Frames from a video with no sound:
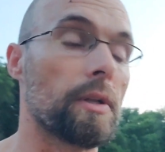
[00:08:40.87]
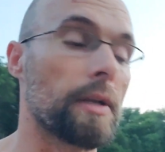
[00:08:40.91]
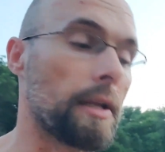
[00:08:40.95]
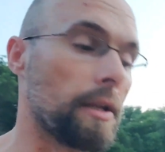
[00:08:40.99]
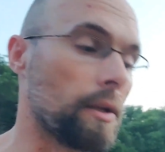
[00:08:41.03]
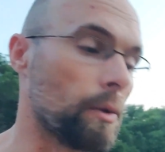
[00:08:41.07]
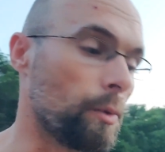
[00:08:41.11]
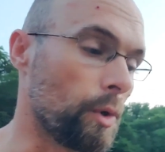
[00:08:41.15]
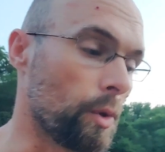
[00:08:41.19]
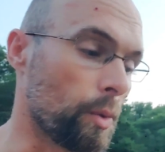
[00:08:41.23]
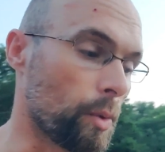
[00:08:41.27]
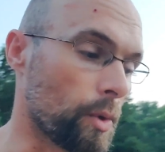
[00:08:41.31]
I
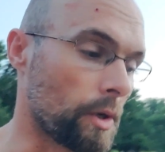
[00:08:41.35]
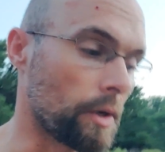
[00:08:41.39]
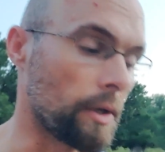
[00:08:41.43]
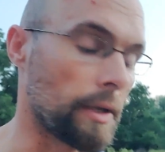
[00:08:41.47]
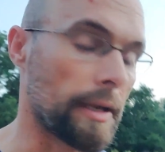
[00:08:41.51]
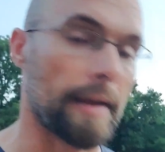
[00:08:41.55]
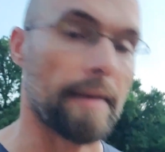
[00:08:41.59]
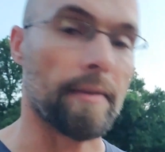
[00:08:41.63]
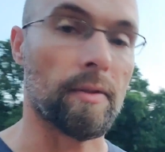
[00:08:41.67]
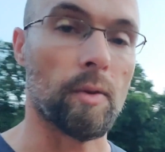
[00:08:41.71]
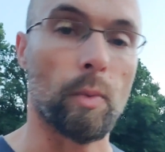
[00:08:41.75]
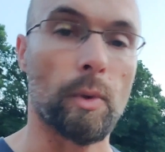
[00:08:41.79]
knew we wanted to
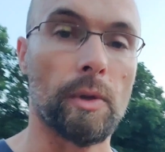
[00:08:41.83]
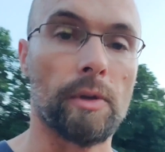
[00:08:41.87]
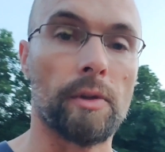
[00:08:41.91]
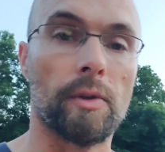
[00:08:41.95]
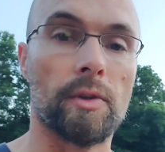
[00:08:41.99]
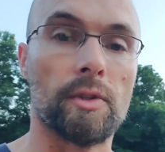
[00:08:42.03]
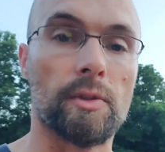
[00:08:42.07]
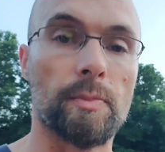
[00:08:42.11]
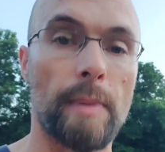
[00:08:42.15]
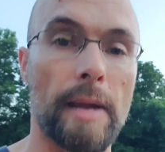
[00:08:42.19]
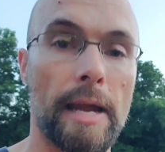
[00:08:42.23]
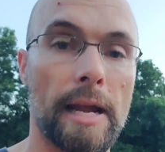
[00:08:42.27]
have the
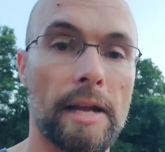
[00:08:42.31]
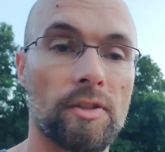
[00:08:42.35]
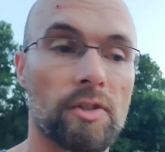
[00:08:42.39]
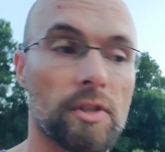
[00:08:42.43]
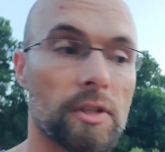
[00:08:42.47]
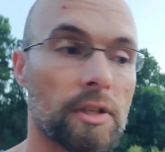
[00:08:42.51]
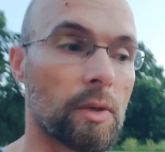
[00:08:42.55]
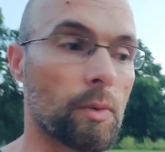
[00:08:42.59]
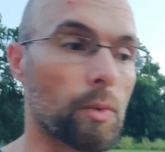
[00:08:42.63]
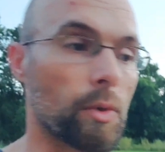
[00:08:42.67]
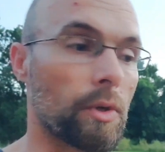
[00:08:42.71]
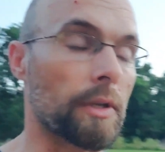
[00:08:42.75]
windows match. I
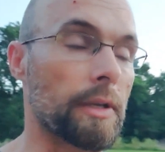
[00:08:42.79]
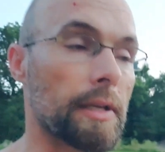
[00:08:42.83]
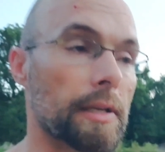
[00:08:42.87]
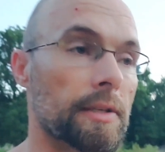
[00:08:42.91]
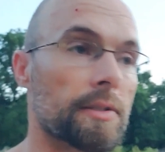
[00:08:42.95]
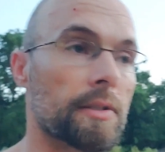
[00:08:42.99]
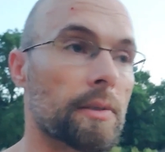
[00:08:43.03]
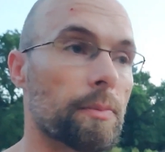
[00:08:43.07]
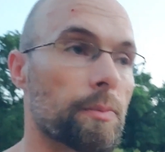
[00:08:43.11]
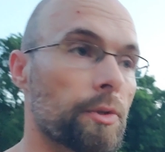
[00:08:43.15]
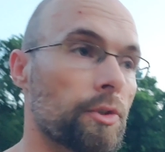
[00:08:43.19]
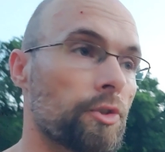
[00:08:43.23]
didn't want to get
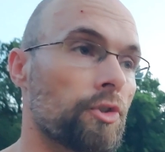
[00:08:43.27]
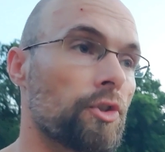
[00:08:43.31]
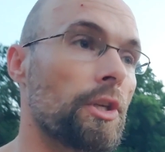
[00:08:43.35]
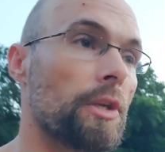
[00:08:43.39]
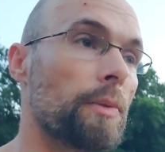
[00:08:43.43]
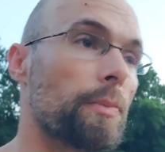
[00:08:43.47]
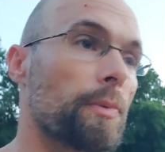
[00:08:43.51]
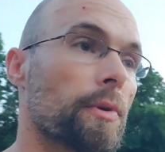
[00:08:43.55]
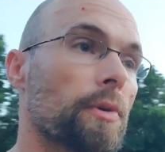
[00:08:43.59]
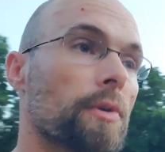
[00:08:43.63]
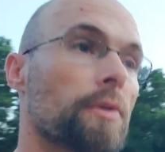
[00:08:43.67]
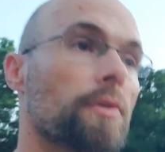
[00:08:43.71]
something
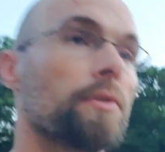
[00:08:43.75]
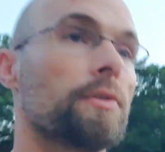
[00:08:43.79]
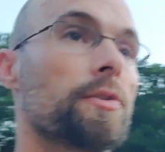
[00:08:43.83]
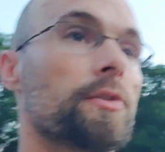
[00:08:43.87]
cheaper,